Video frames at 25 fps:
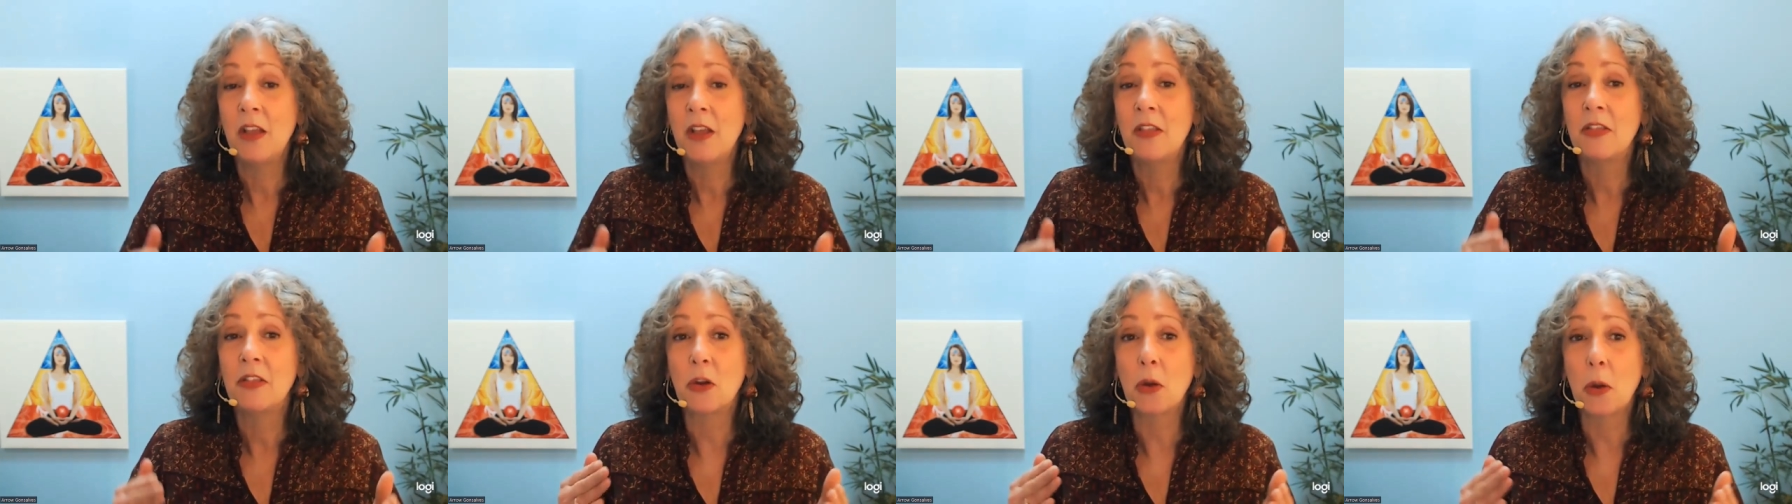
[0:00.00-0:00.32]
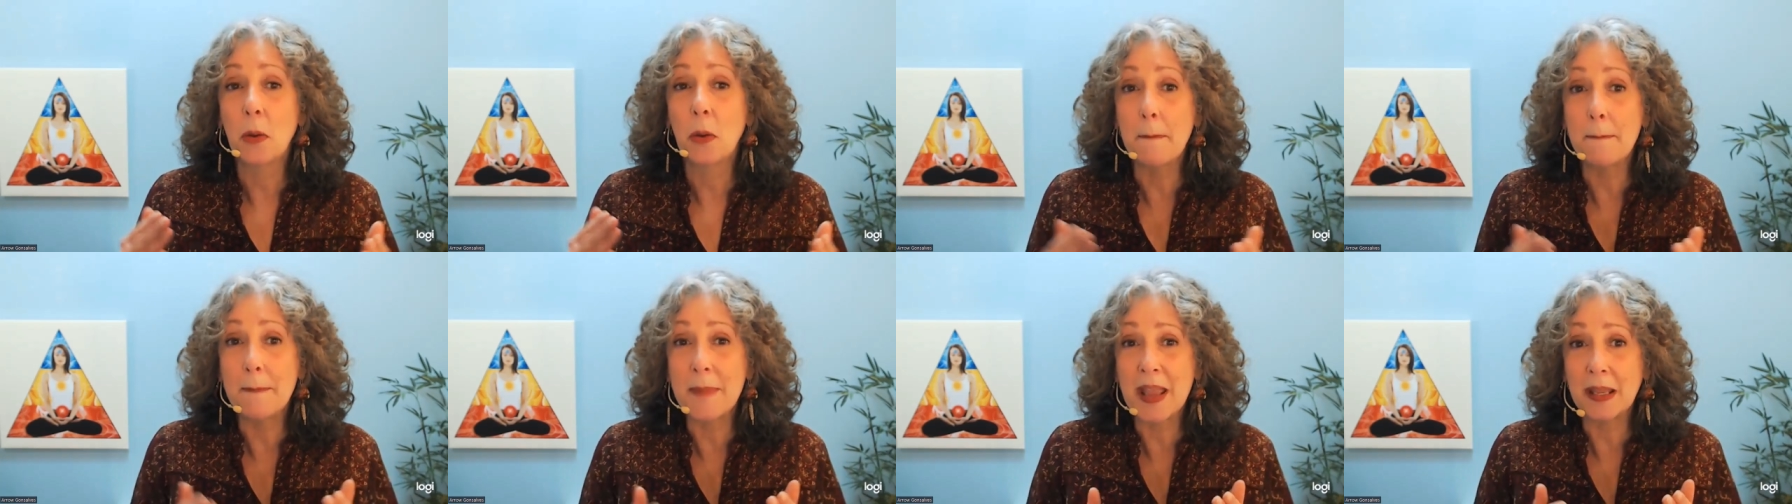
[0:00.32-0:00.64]
they're
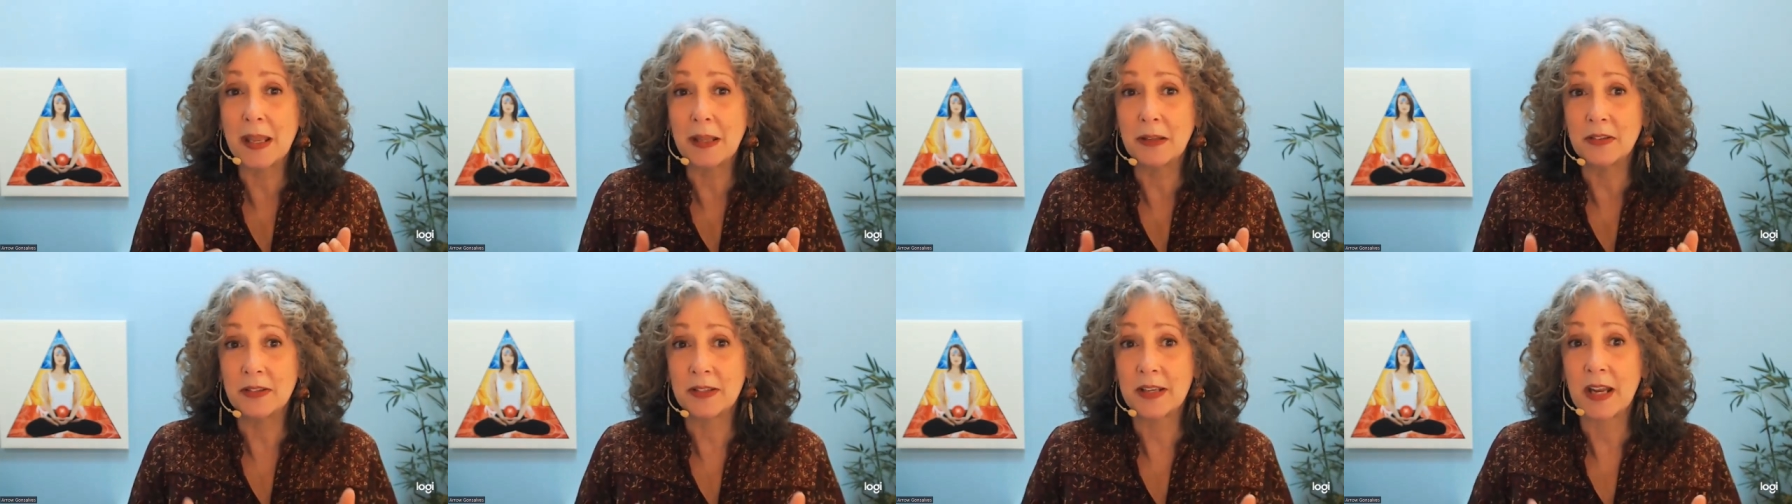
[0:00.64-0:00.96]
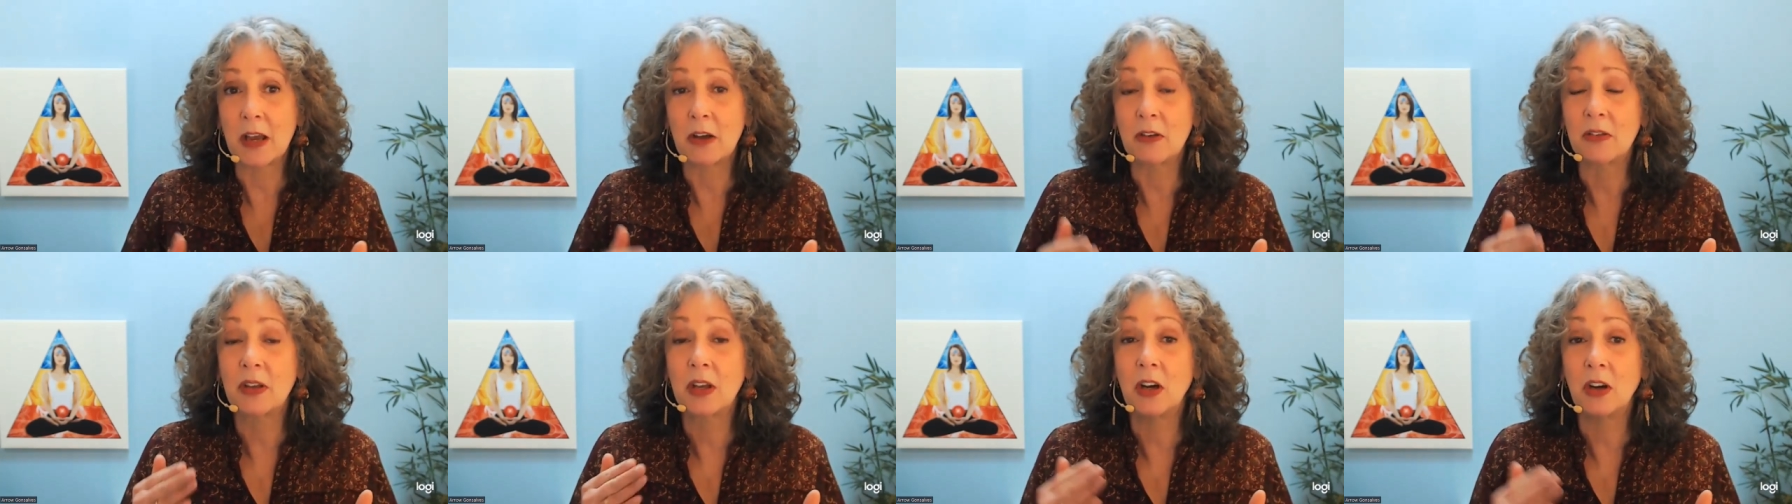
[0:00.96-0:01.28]
amazed
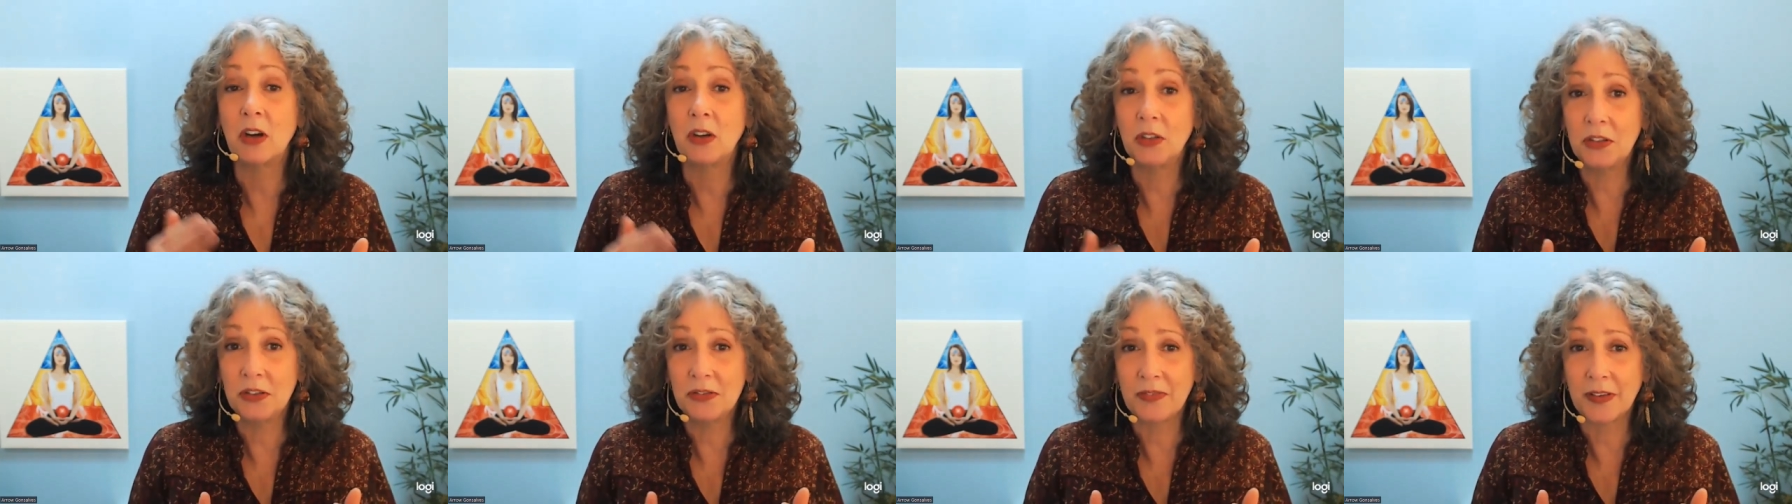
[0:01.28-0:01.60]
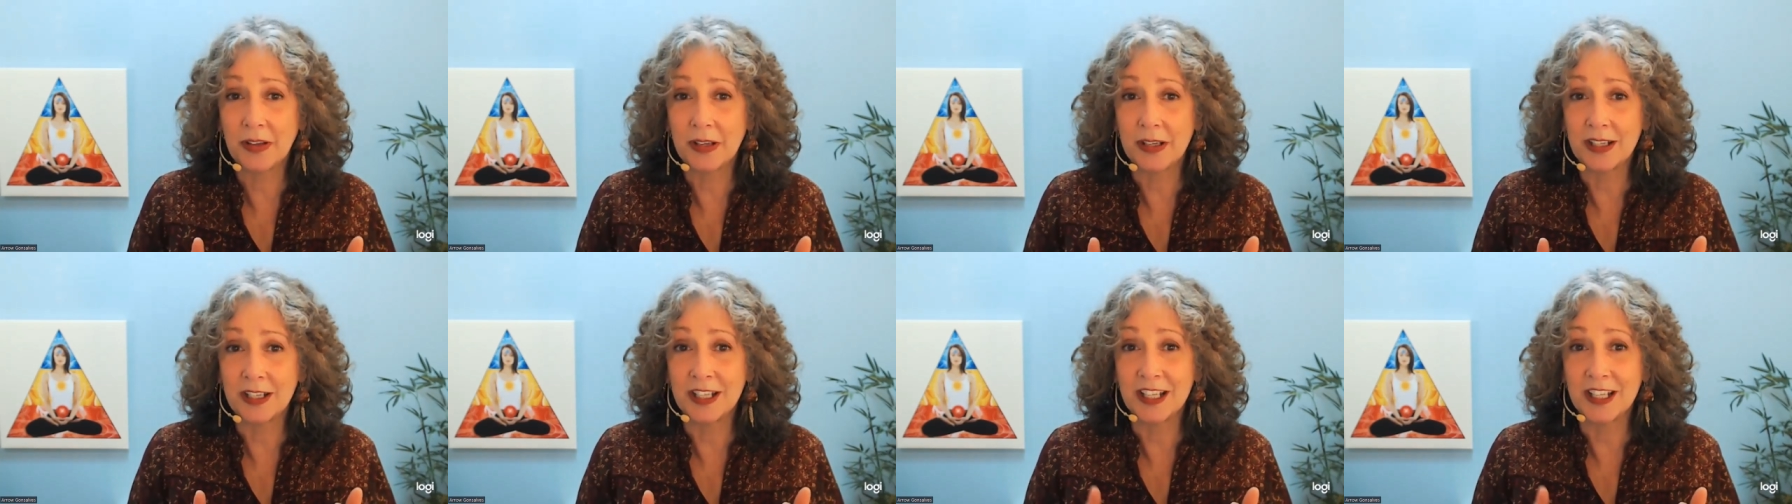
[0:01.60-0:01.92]
how
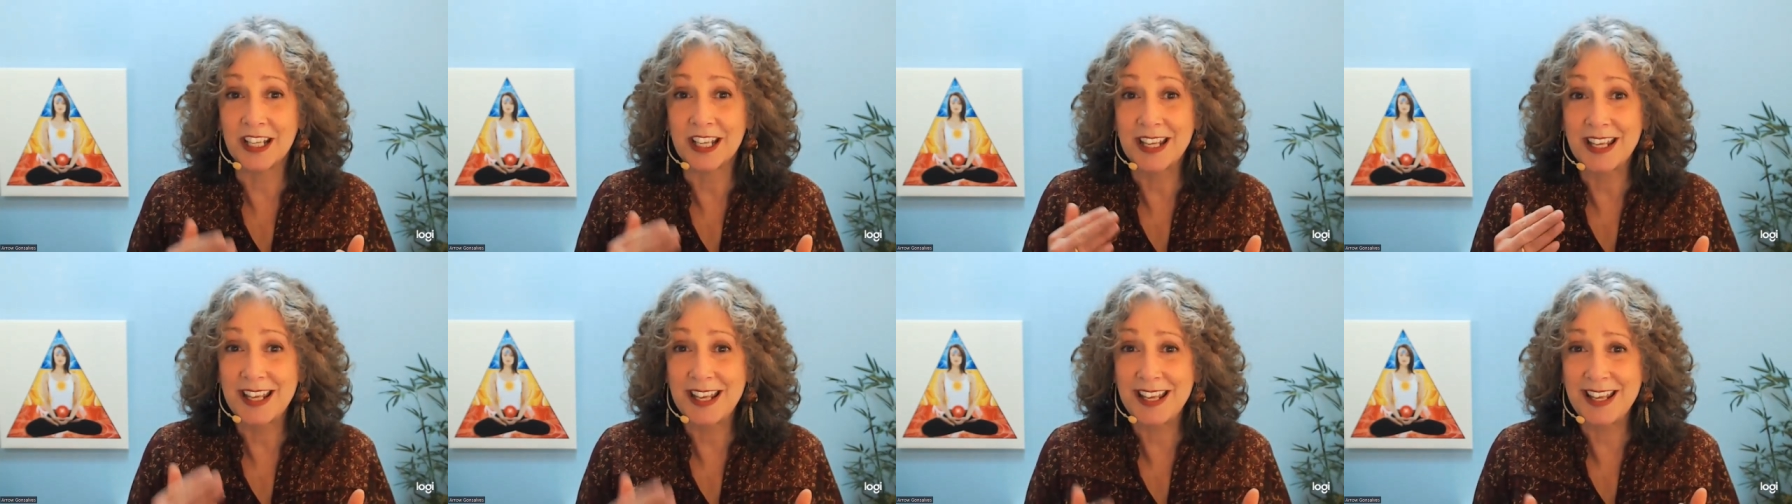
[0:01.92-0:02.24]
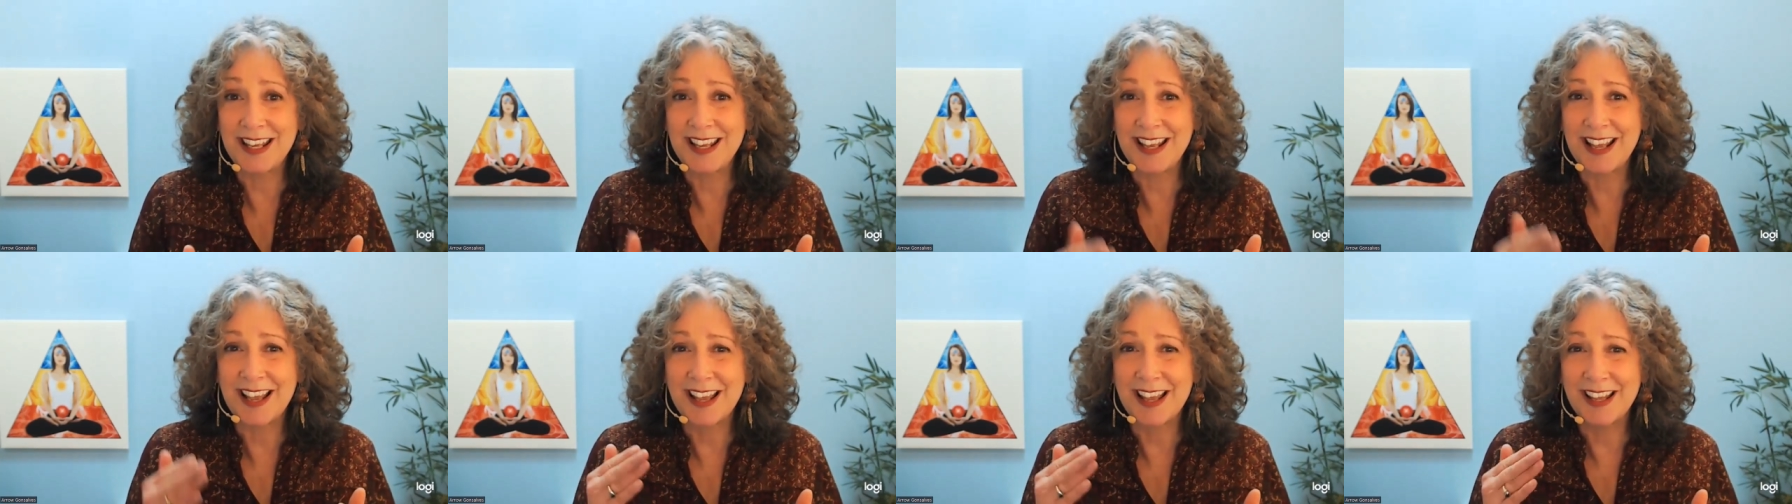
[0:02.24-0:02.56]
cultivating
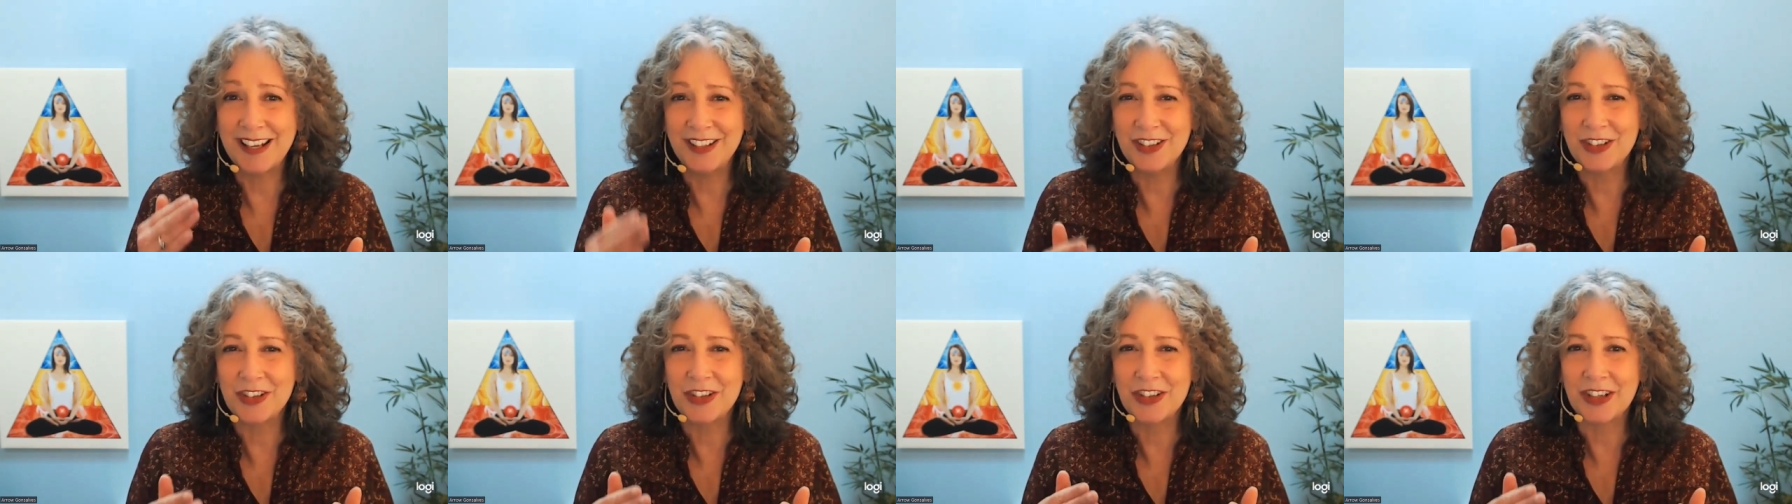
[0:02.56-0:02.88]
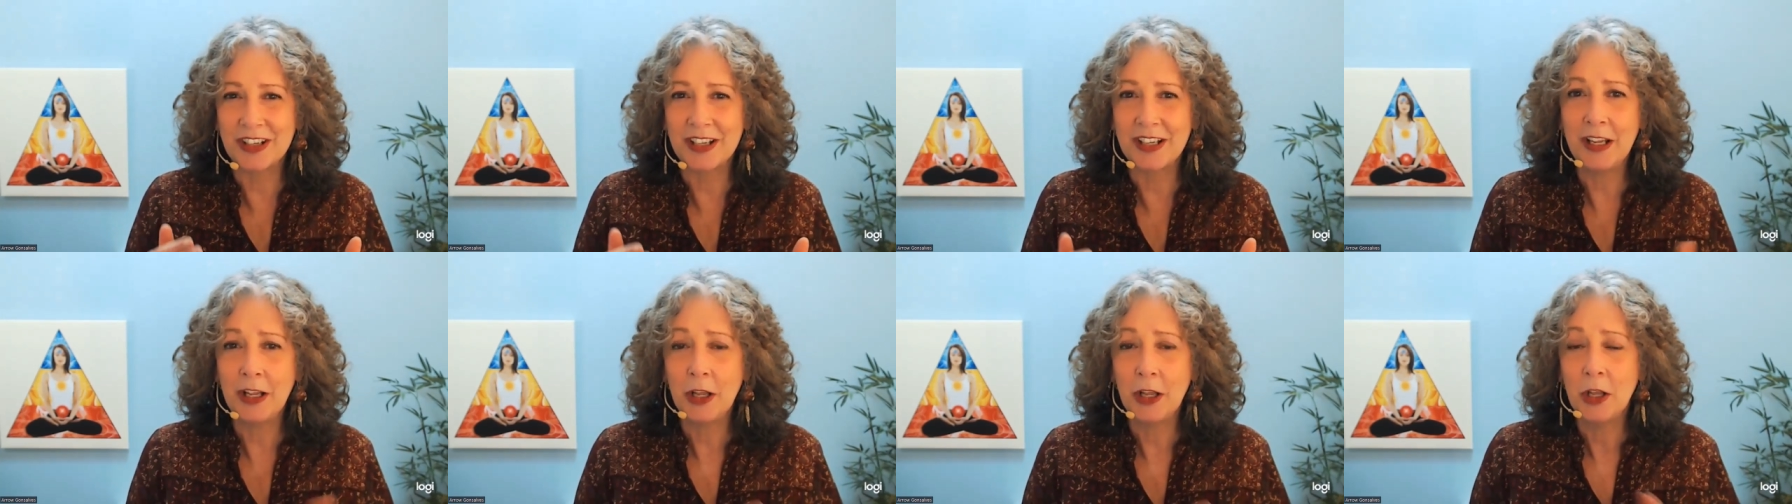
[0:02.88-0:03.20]
qi energy